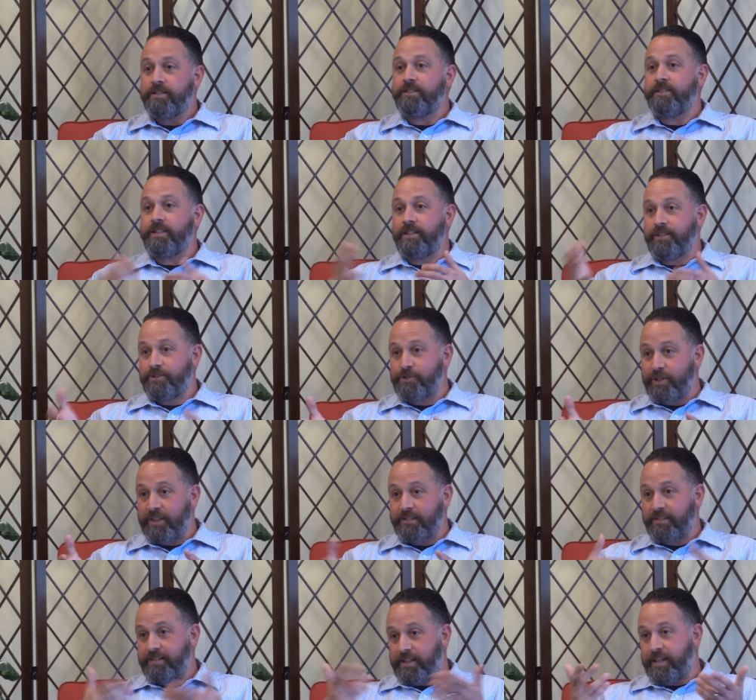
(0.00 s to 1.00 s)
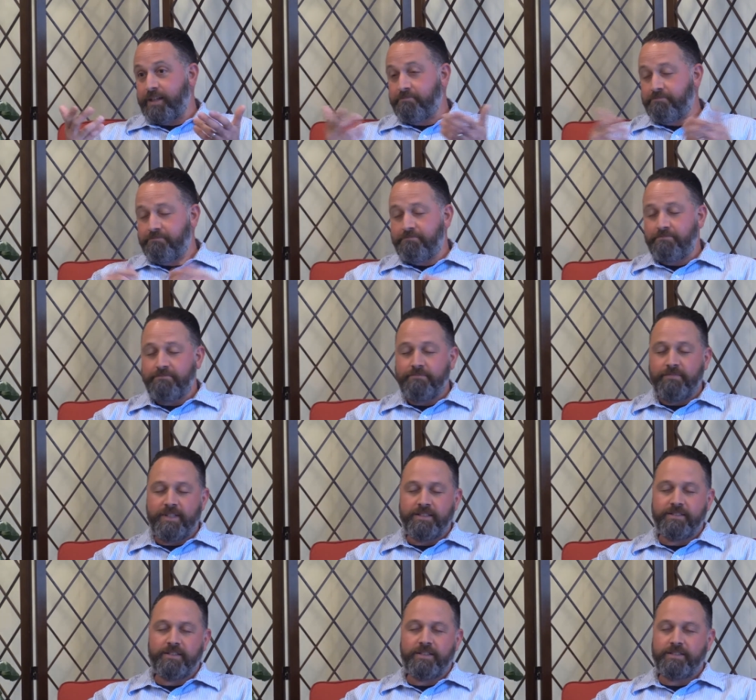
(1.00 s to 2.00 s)
the other chocolate lab.
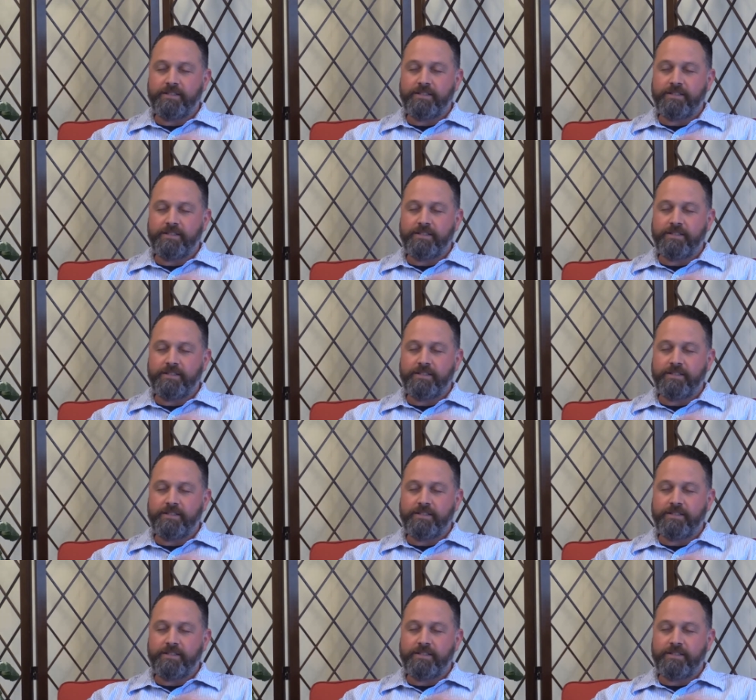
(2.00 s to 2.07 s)
And so I